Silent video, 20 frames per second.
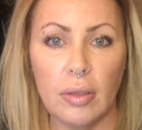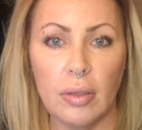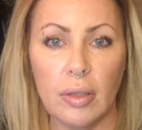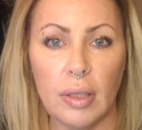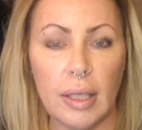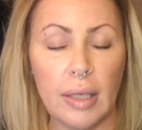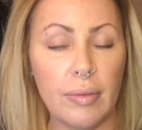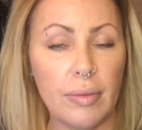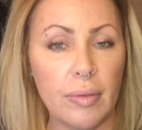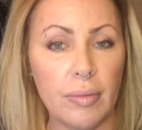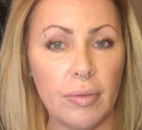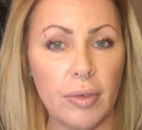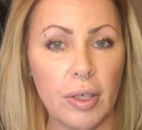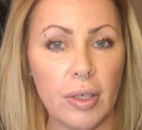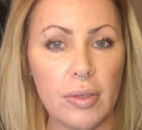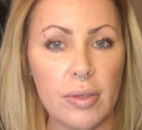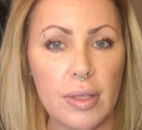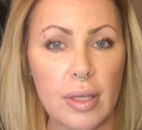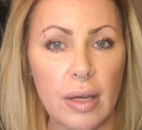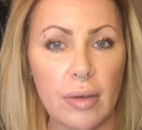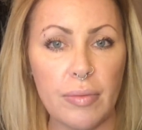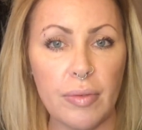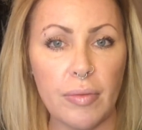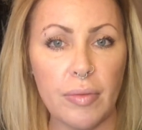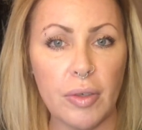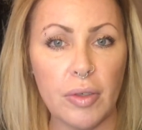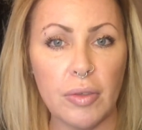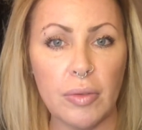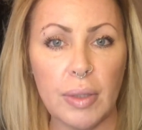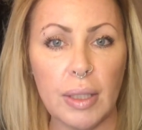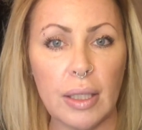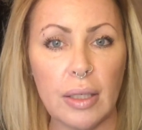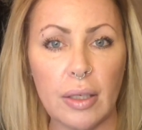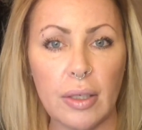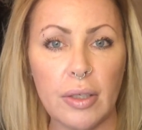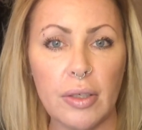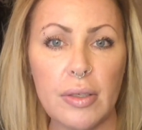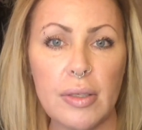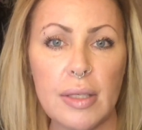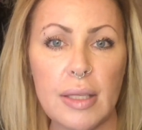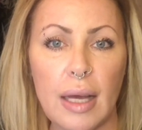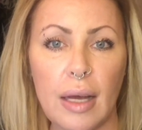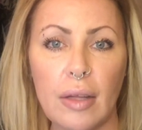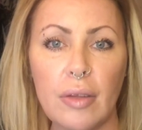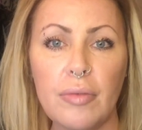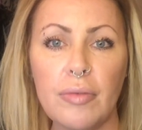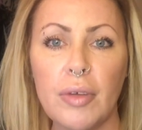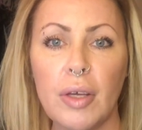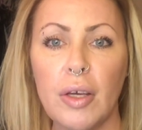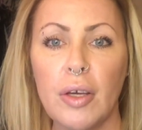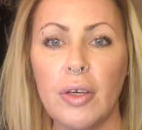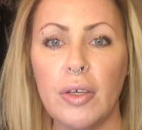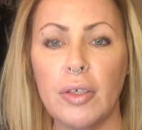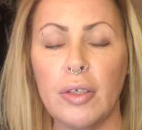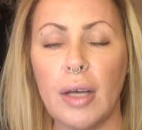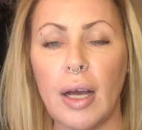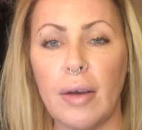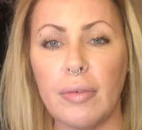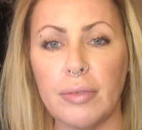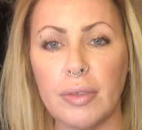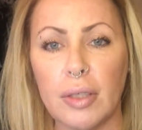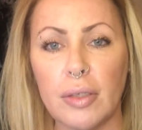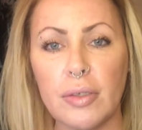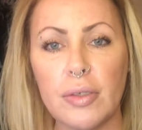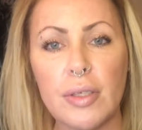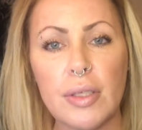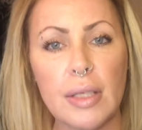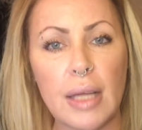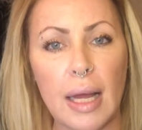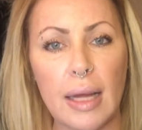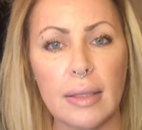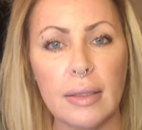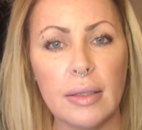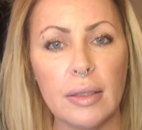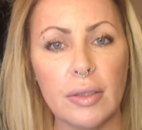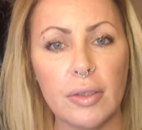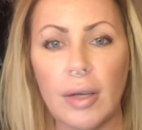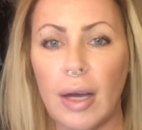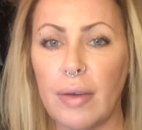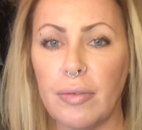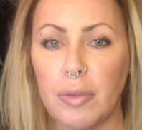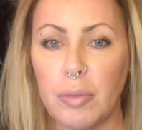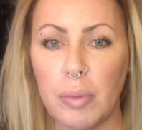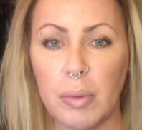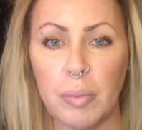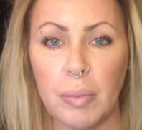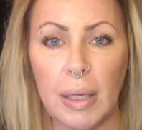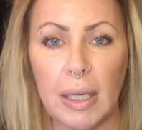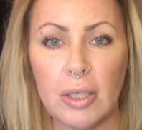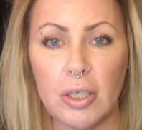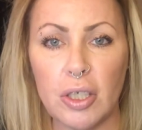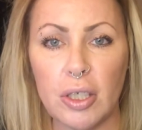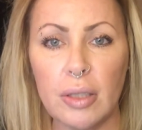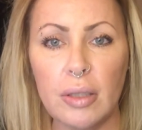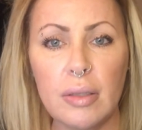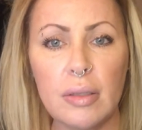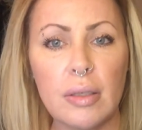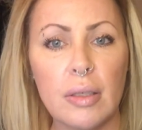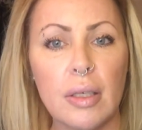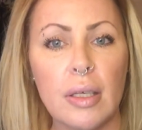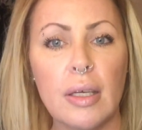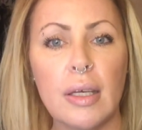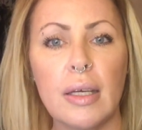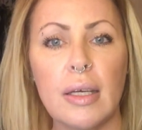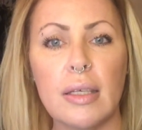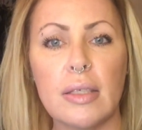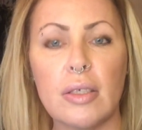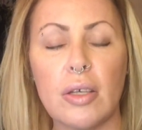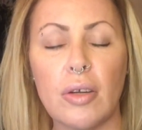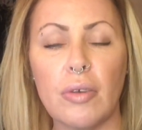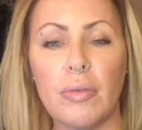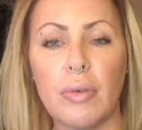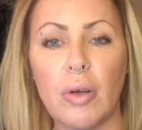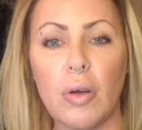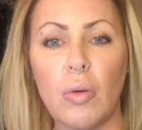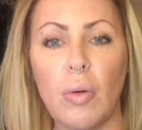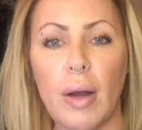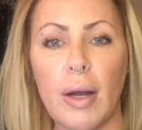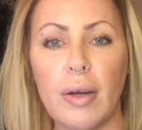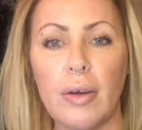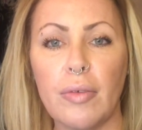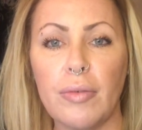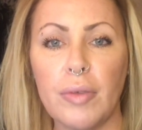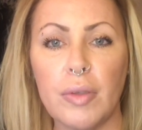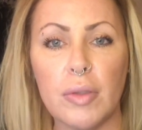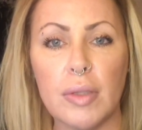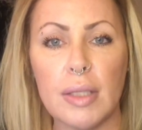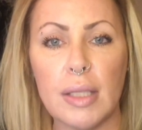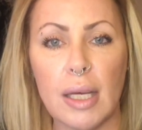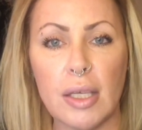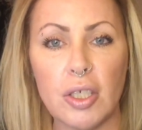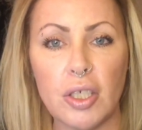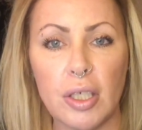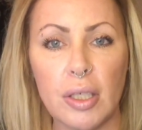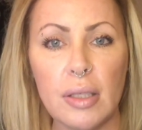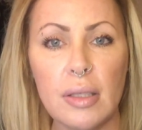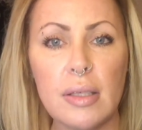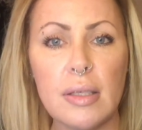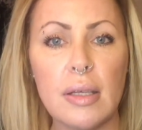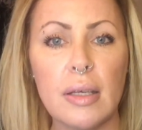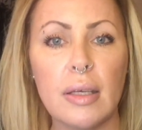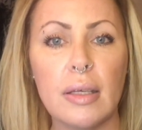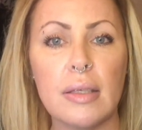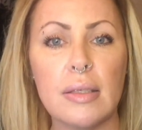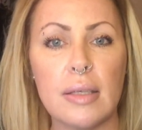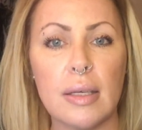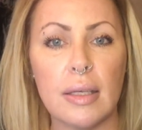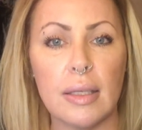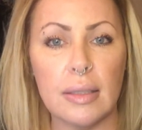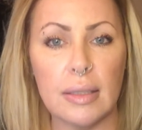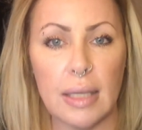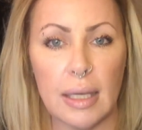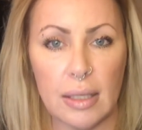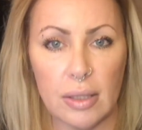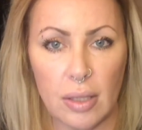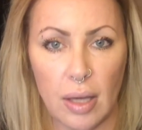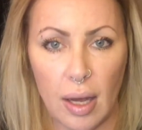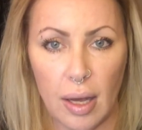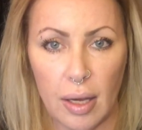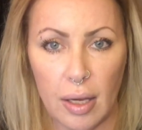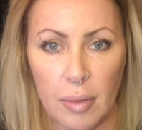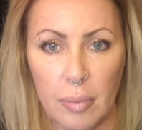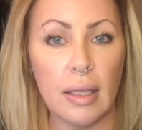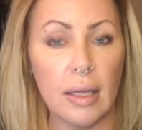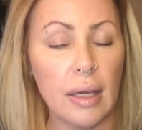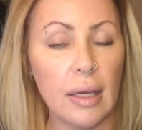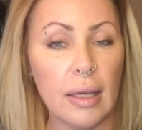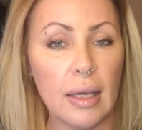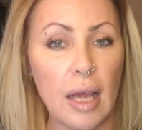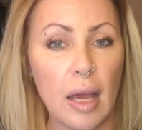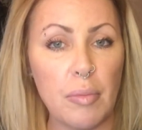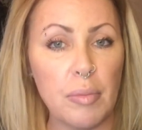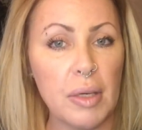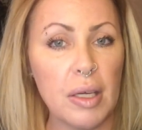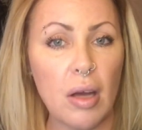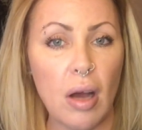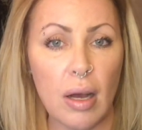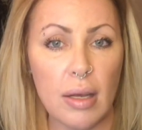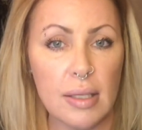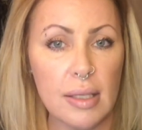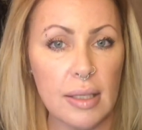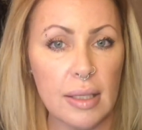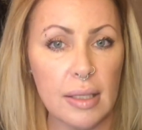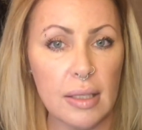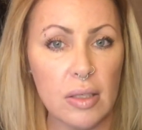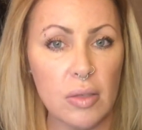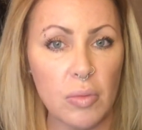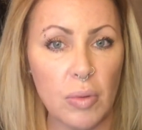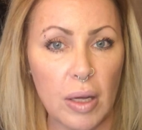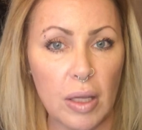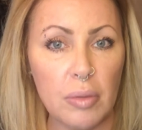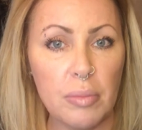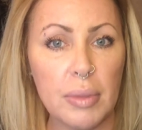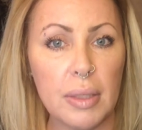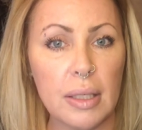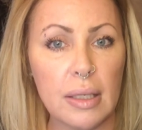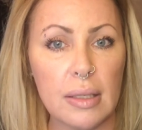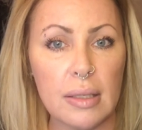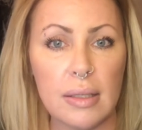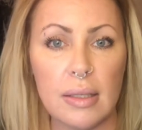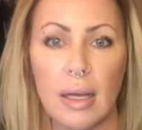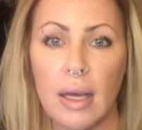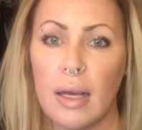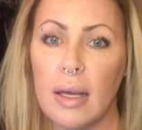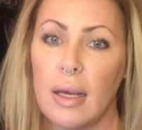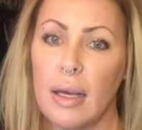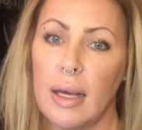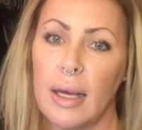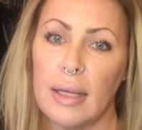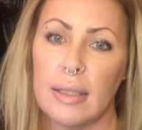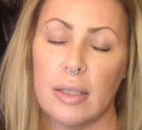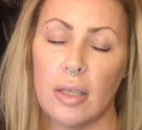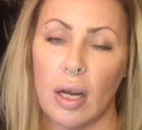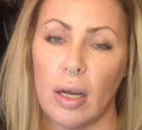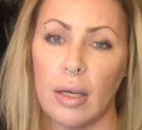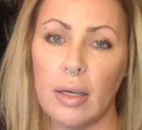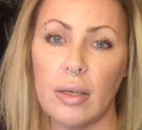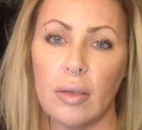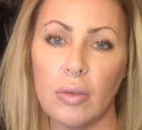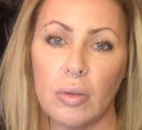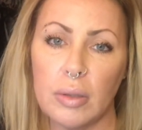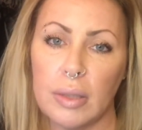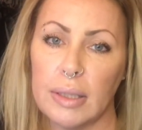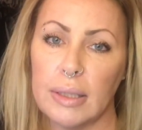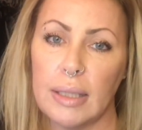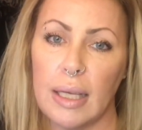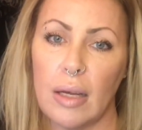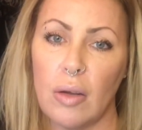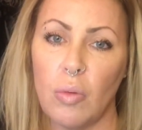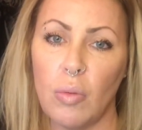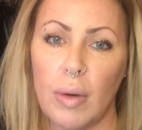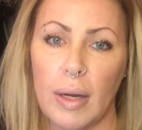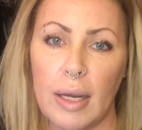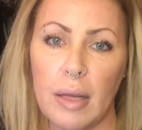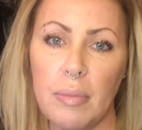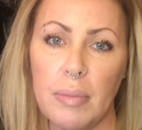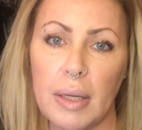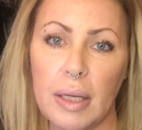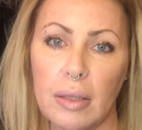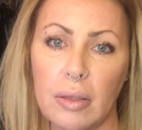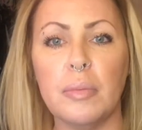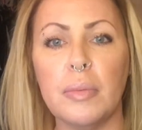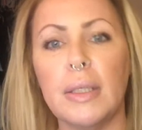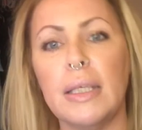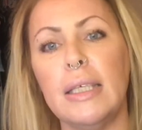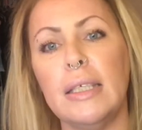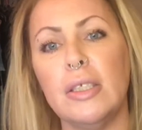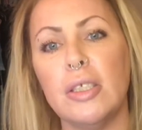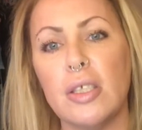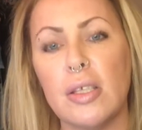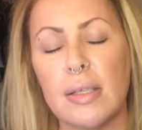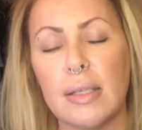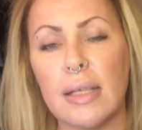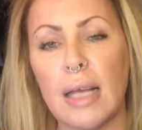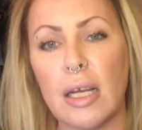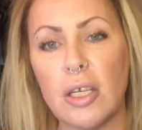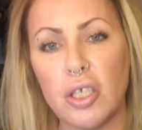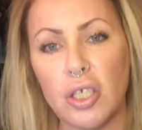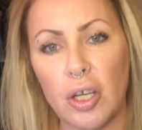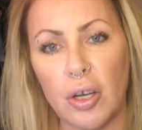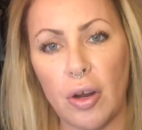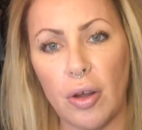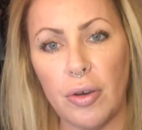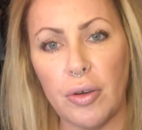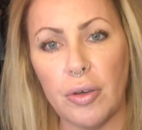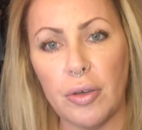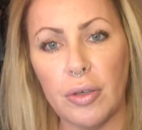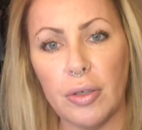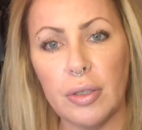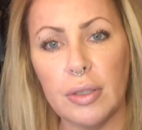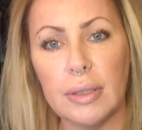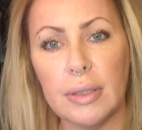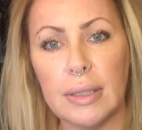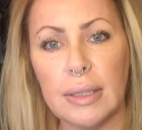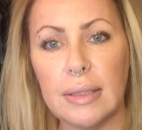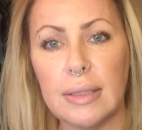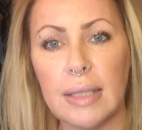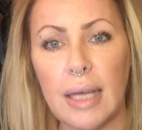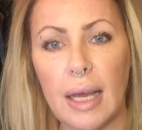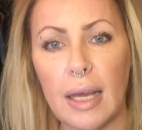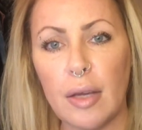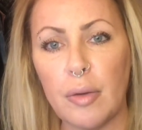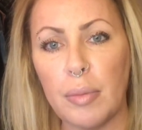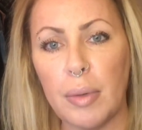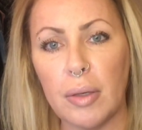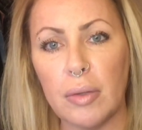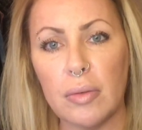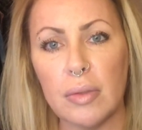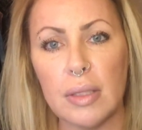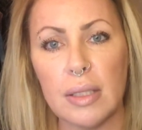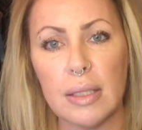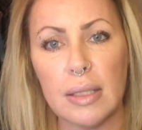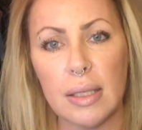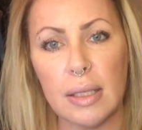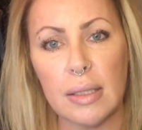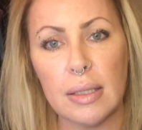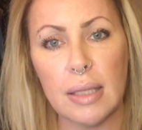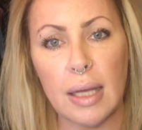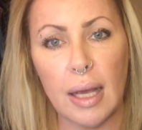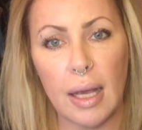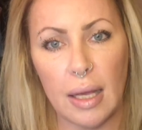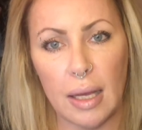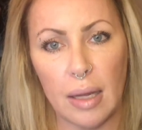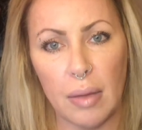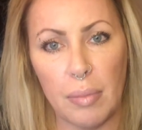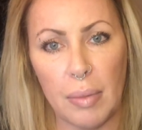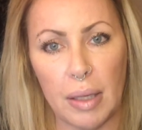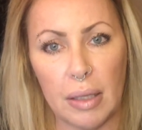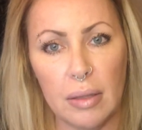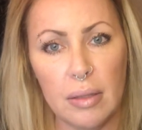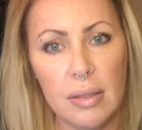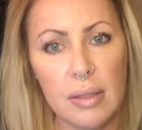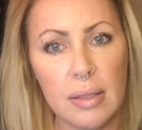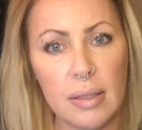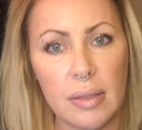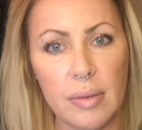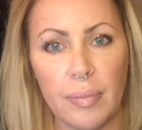even for yourself, if you're doing it on yourself, you have to understand, you have to be patient. It's going to require a few sessions. It's going to take time. It can be costly as well, because it's not going to only take 1 ml. Each session on her did take about 6 to 8 mLs